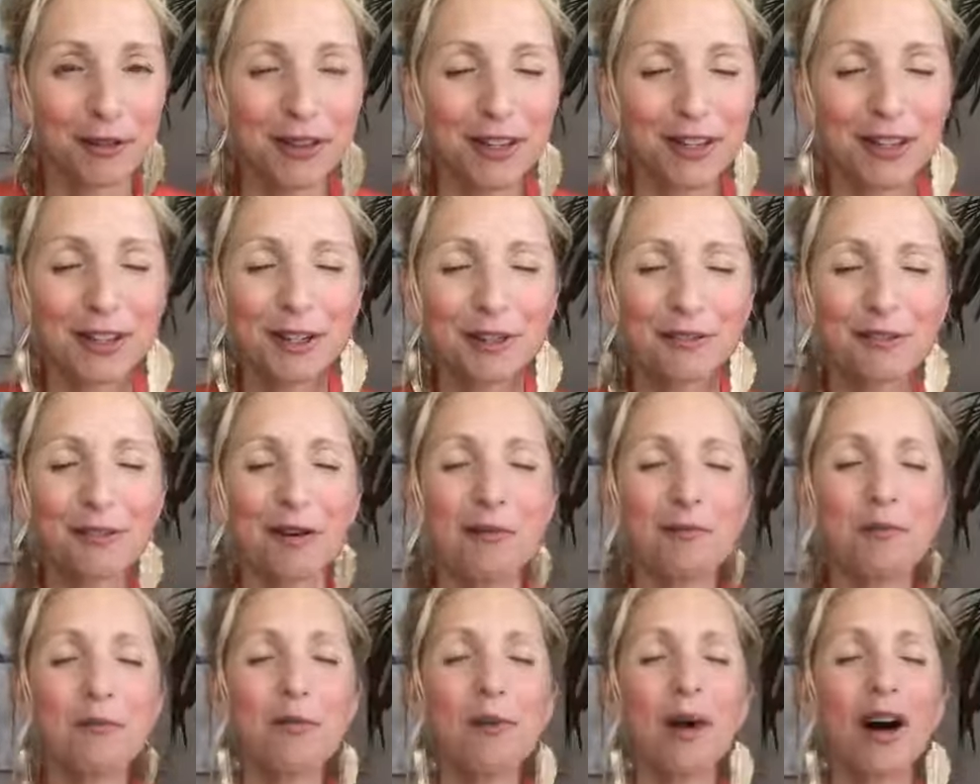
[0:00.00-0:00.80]
This is
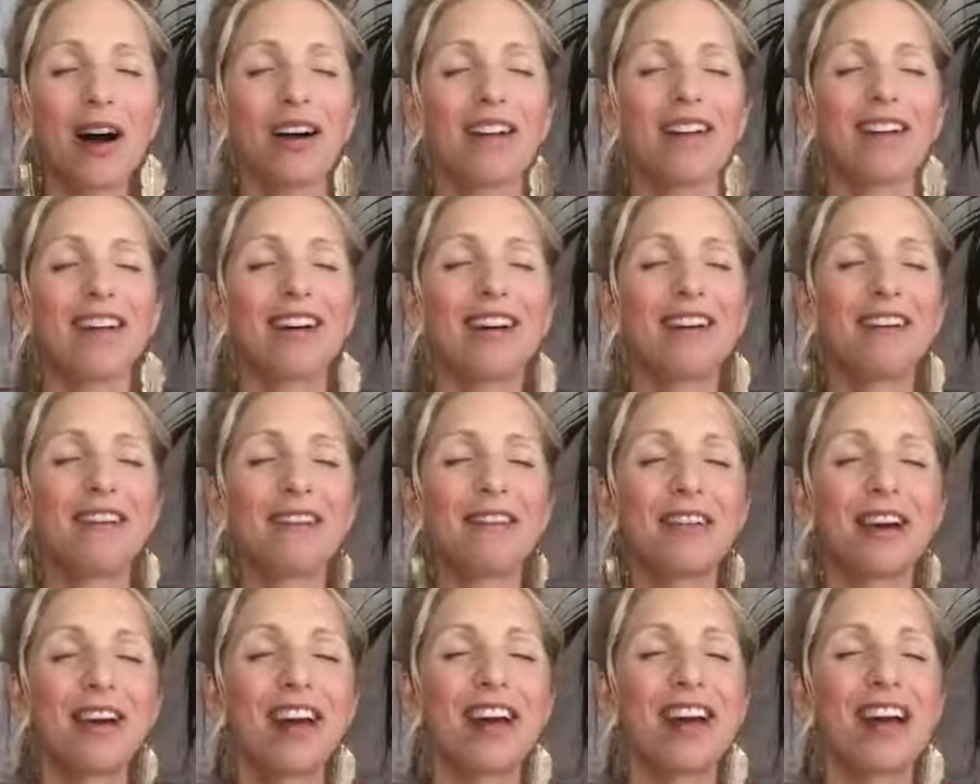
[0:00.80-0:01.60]
from
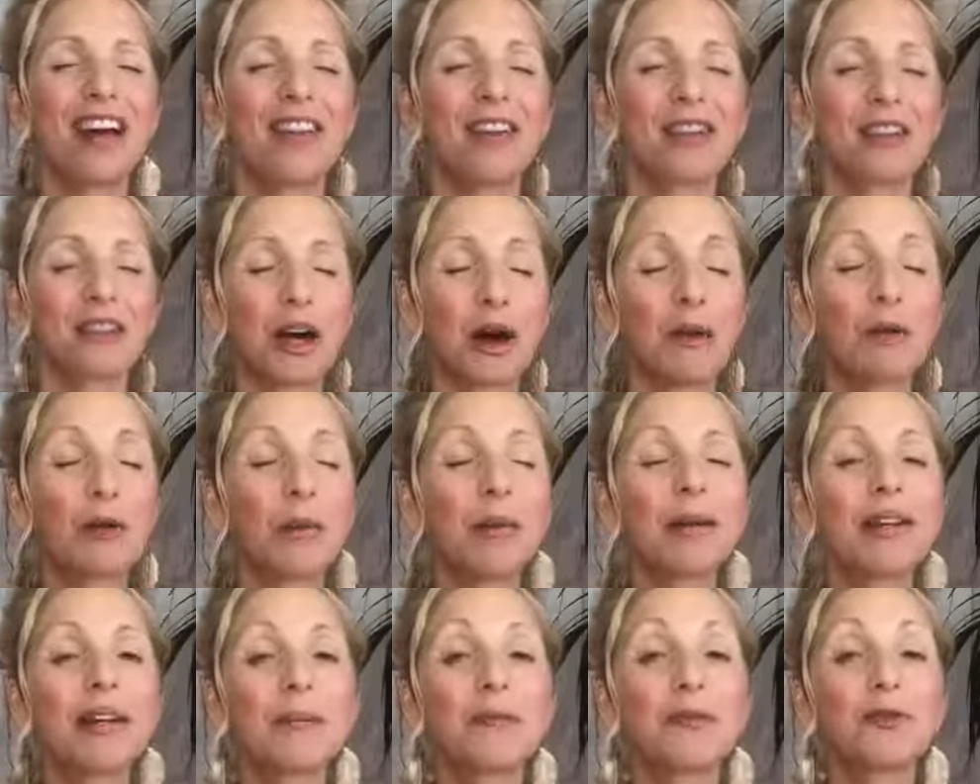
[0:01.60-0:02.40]
there's a
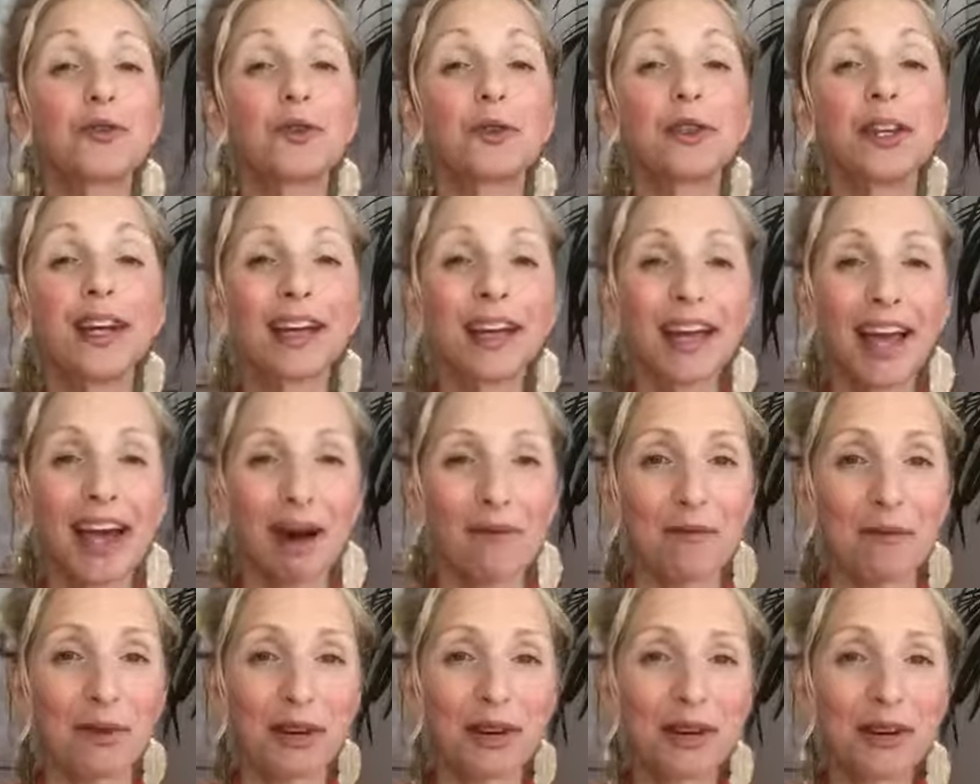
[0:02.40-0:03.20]
woman named Julia
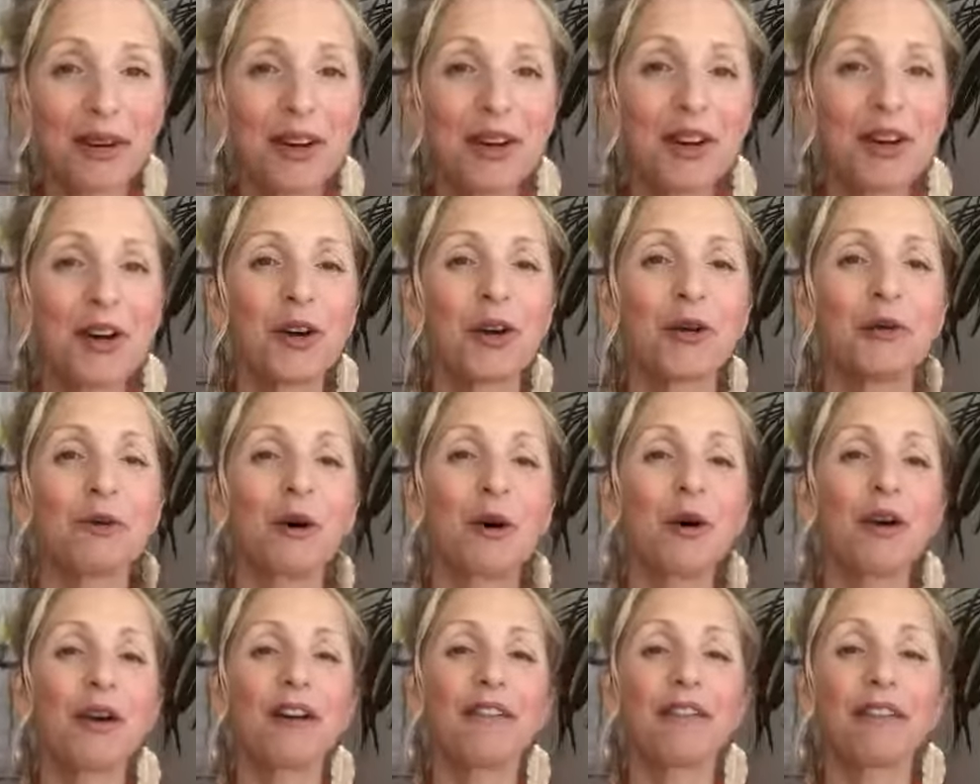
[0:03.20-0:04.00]
Cameron who
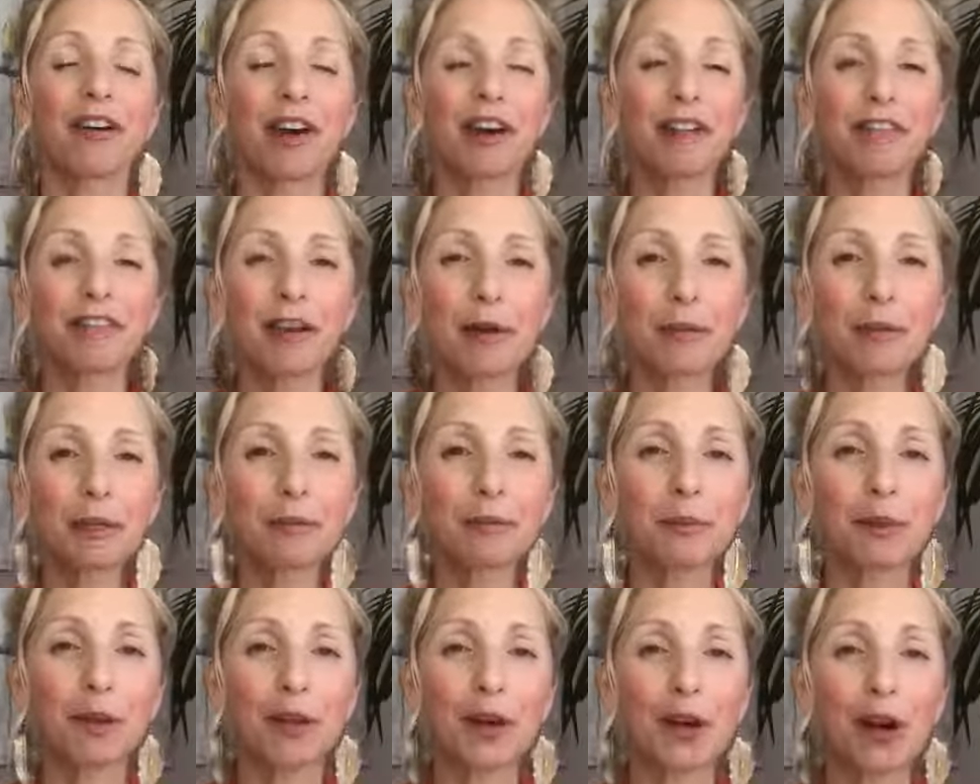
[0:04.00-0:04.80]
wrote a very famous
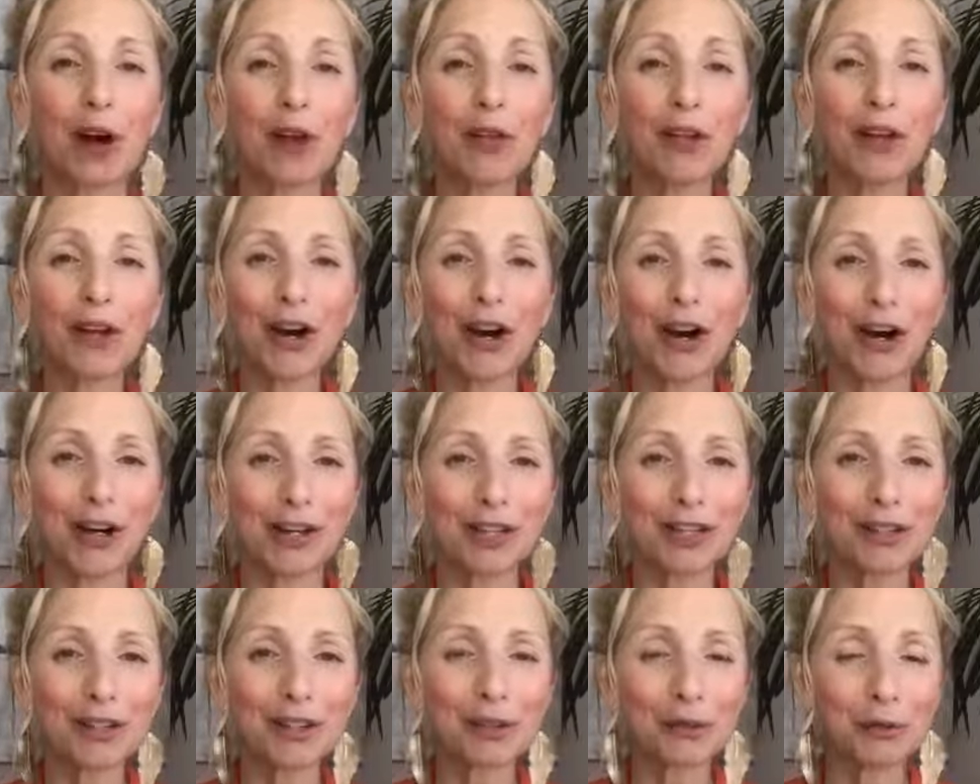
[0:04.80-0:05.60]
book called The
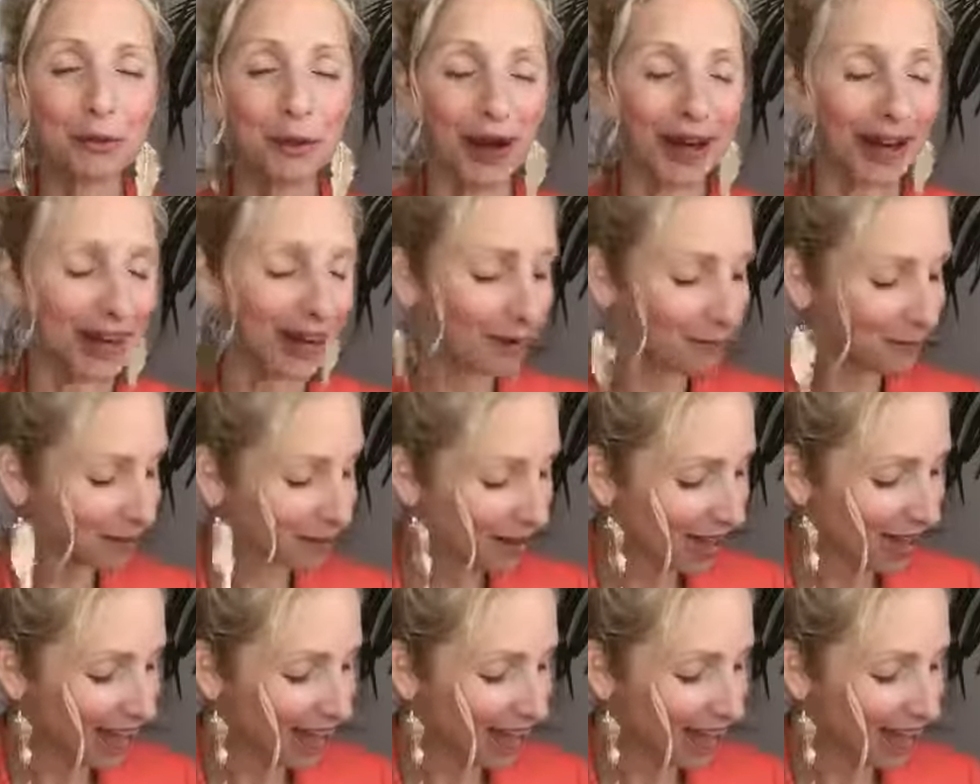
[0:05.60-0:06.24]
Artist's Way.